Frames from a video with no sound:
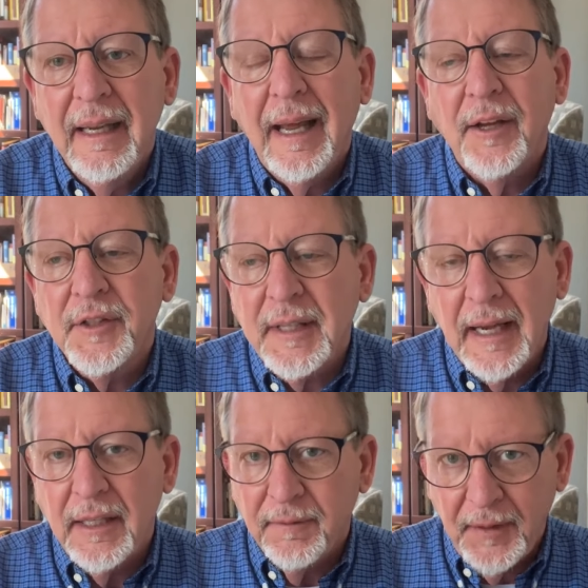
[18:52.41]

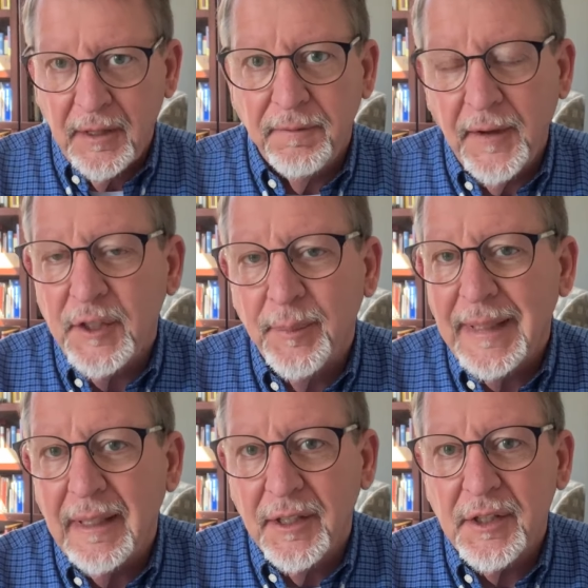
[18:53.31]
outside of very
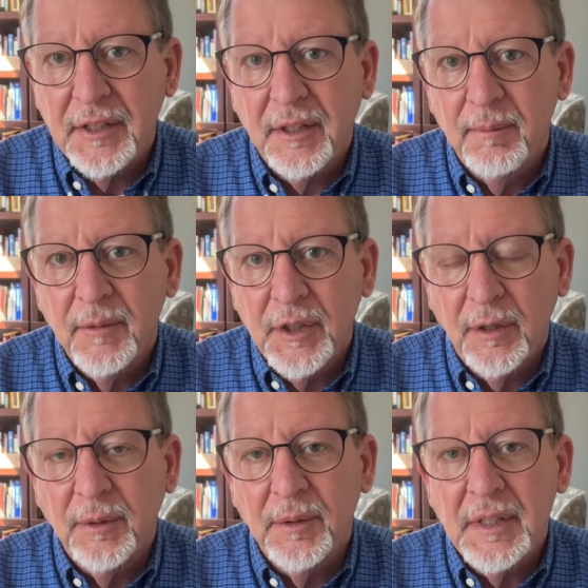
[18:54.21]
fundamentalist
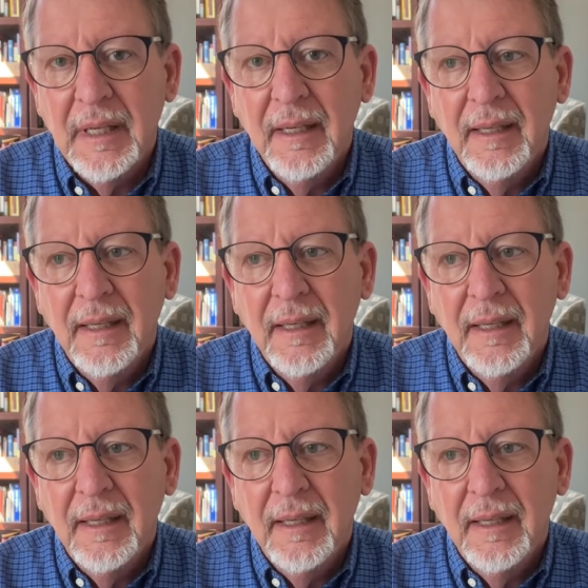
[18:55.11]
circles